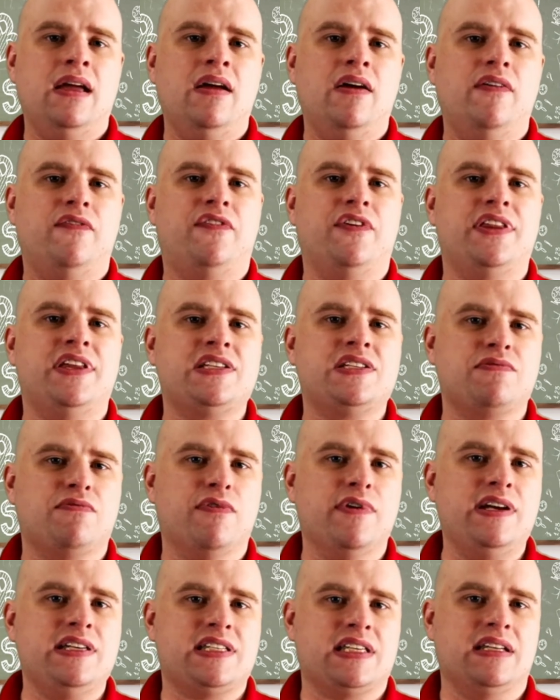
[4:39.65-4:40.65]
For this
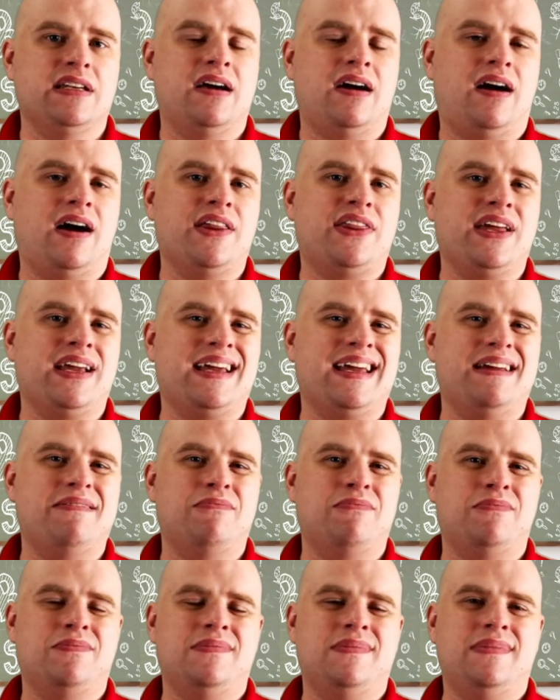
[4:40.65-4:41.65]
reason, I think it
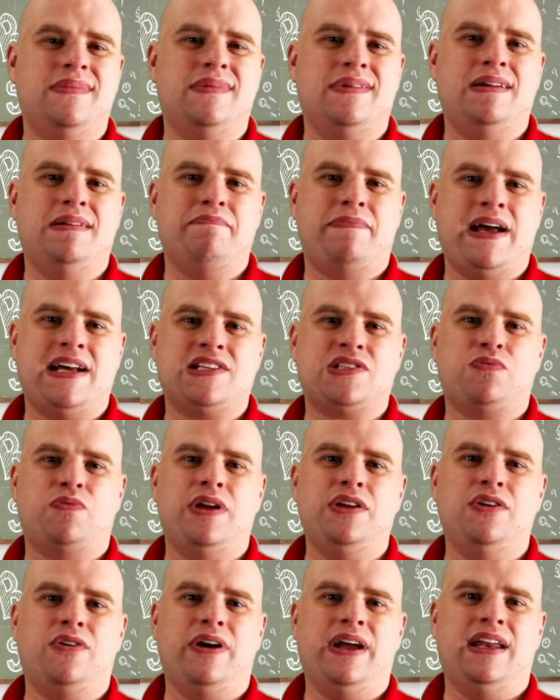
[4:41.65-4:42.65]
best when
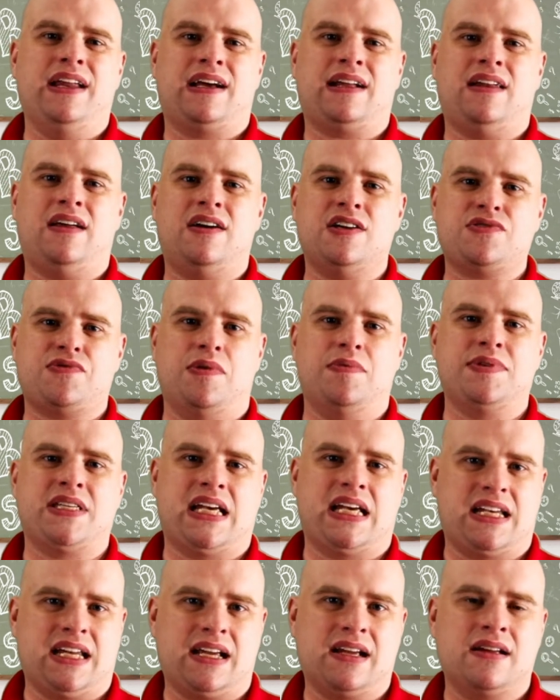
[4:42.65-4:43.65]
you're in a classroom
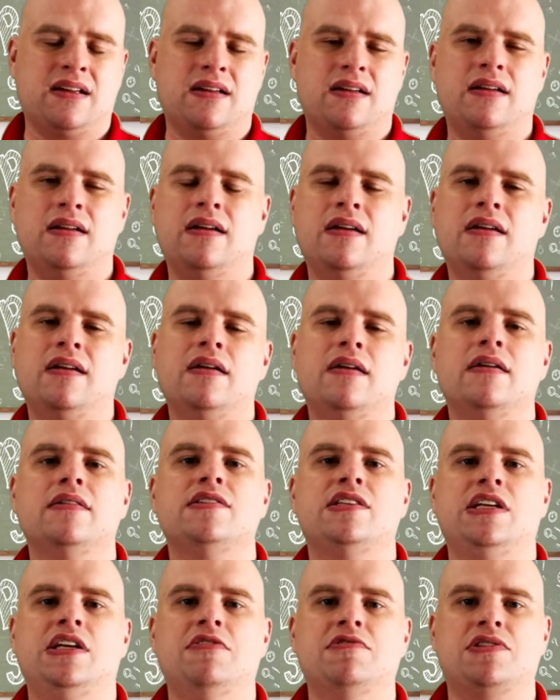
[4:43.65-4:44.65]
setting
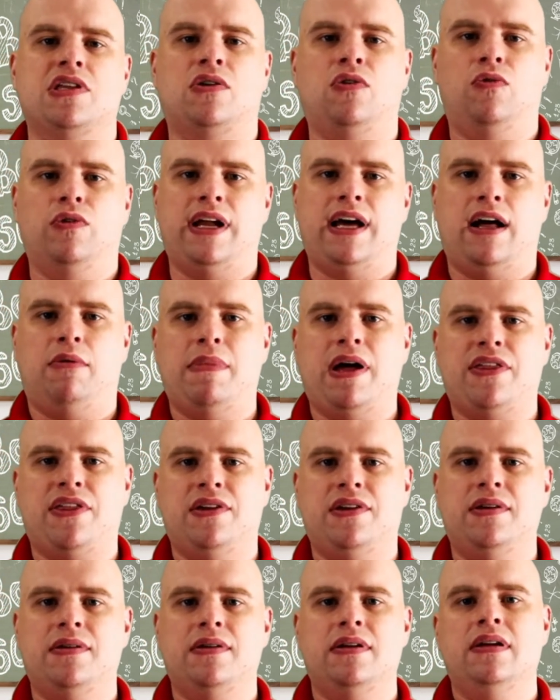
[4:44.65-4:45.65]
to use the Cornell
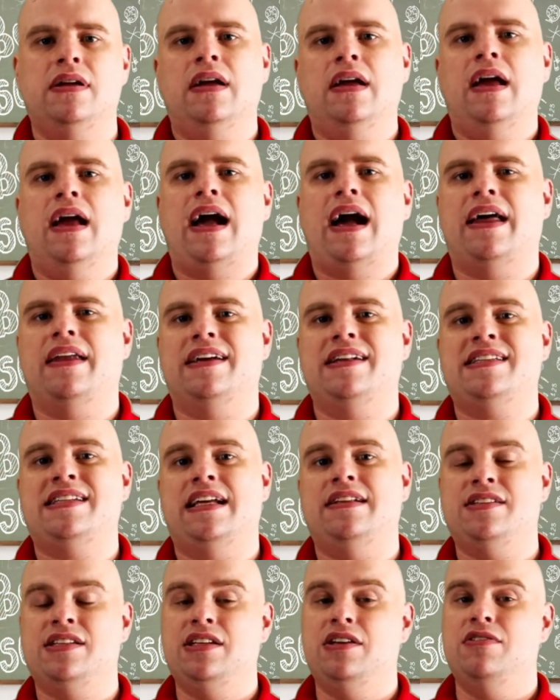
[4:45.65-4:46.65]
method, and I
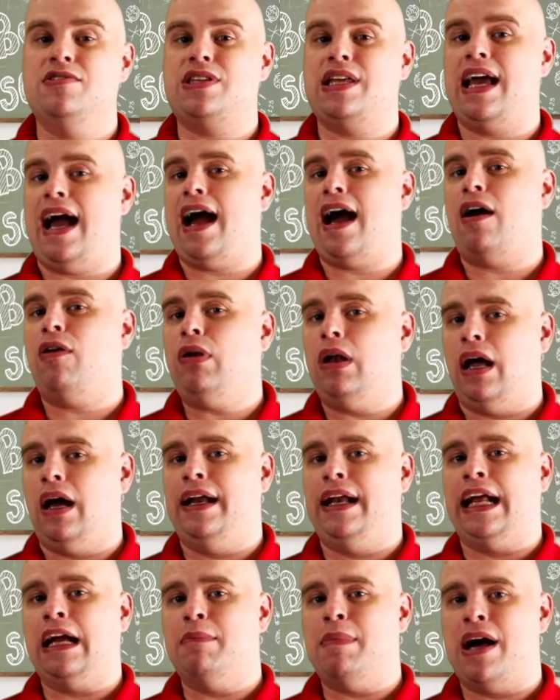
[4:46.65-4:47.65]
tend to use the
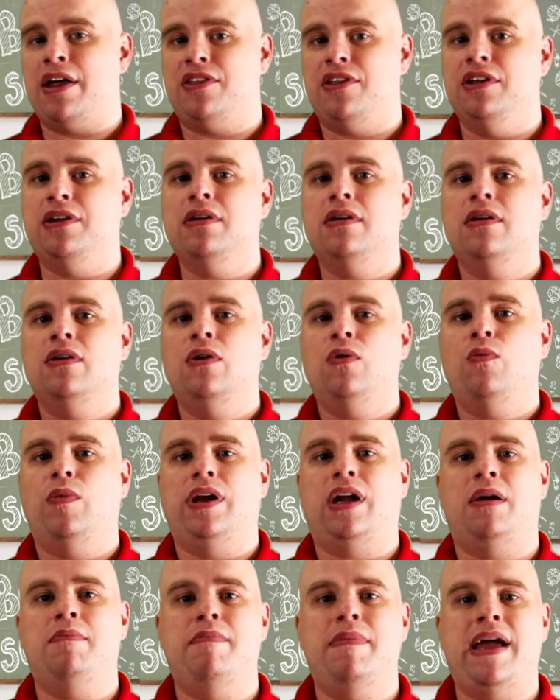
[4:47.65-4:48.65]
outlining method when
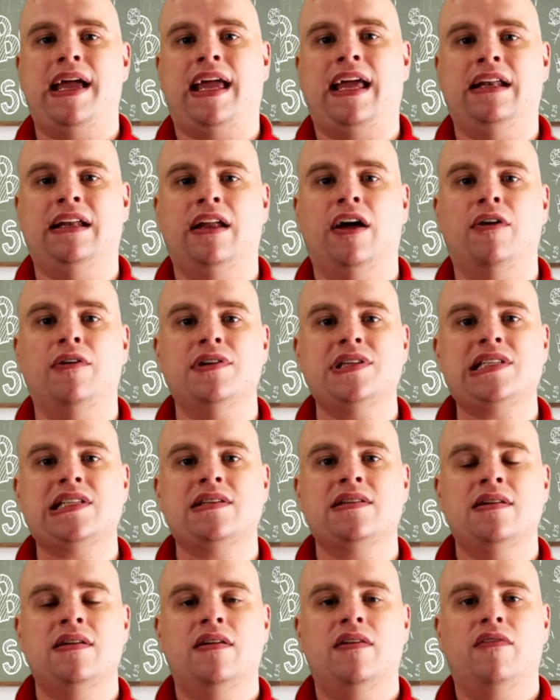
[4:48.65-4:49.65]
I'm making
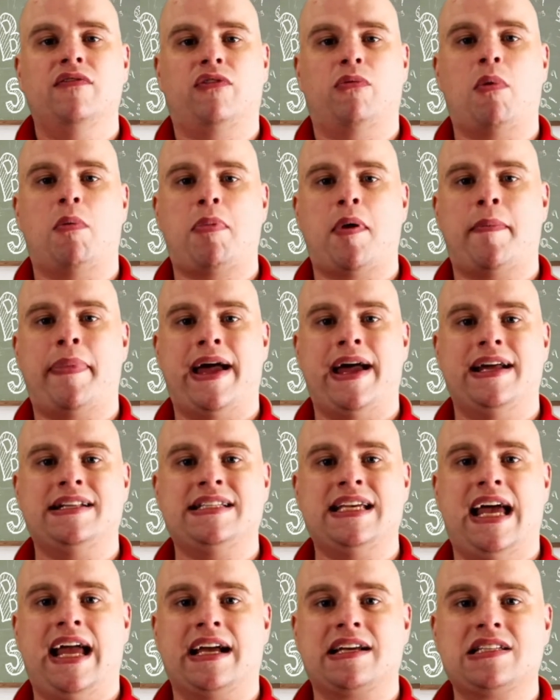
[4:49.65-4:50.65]
notes from a prepared
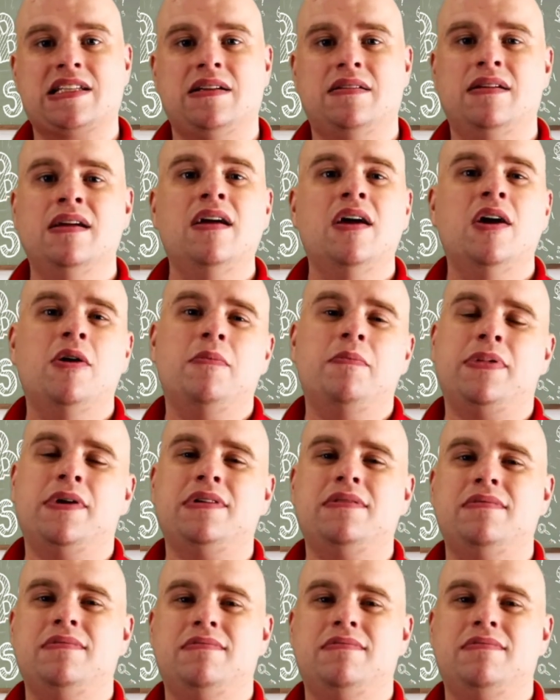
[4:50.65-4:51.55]
text. But